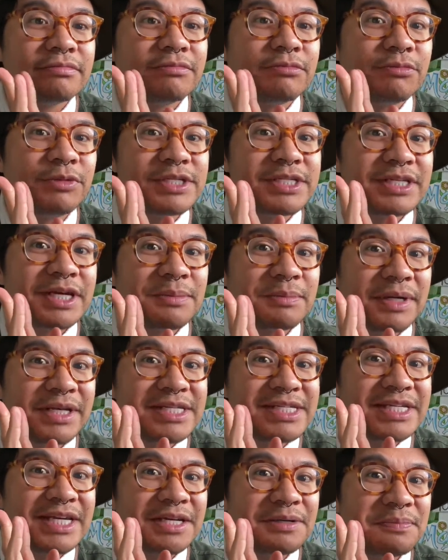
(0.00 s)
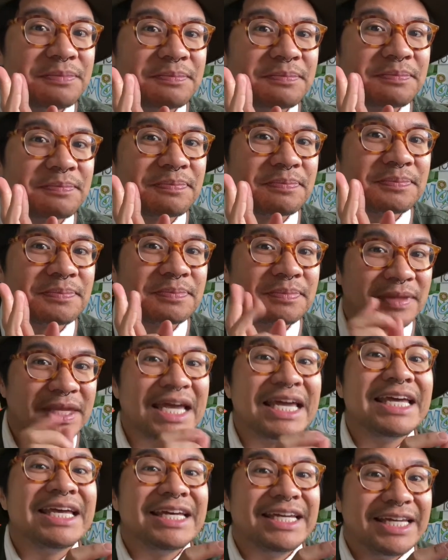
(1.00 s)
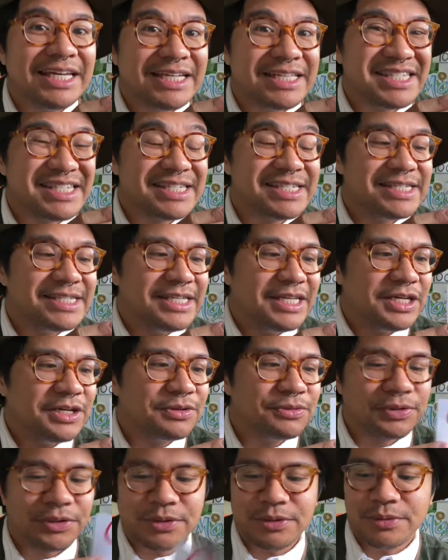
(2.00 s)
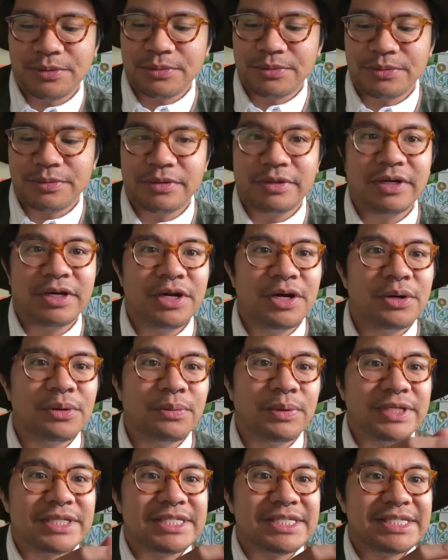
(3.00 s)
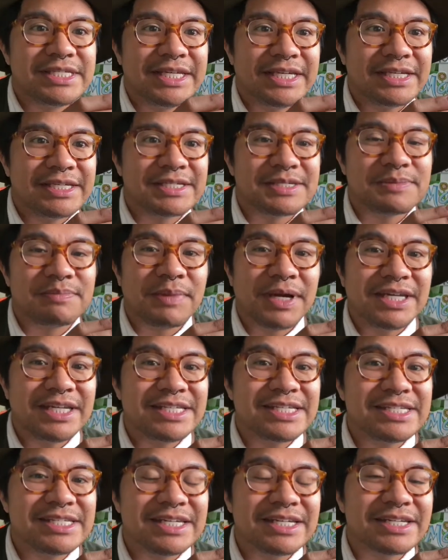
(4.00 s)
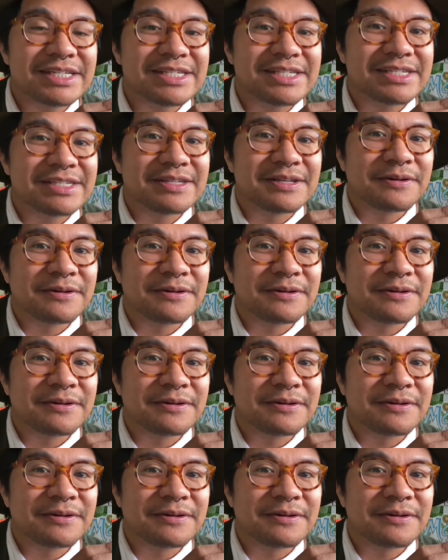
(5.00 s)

What's 9 minus 9? It's 0. What's 6 minus 6?